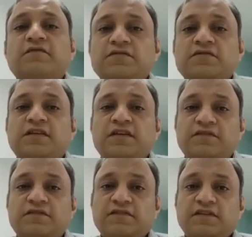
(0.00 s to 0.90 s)
we should take
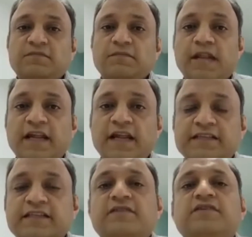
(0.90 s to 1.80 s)
frequent breaks
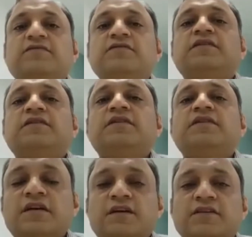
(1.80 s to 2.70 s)
and we should
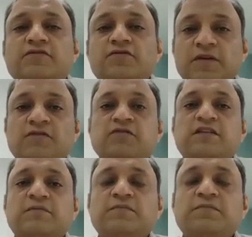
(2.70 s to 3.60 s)
roam around
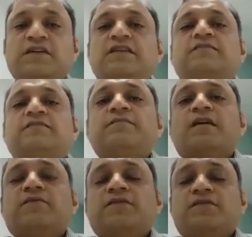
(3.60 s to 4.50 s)
in between
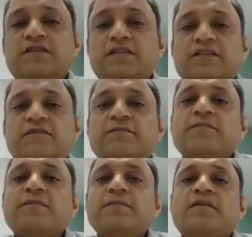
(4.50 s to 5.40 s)
our work.
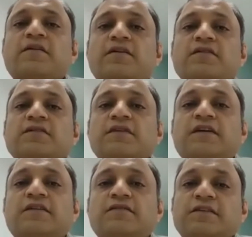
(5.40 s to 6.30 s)
Also, we
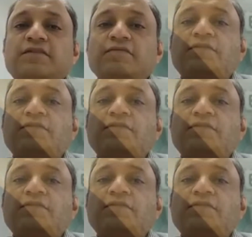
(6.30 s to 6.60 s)
have to reduce